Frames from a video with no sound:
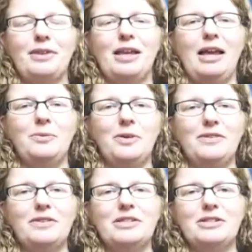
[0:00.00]
And one
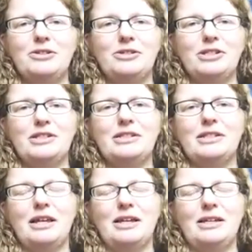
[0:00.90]
of the solutions
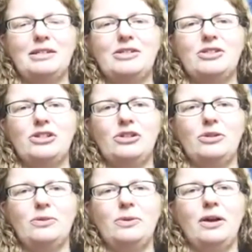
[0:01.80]
is
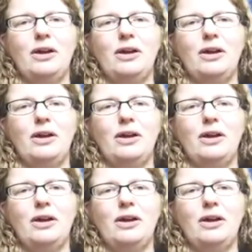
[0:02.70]
to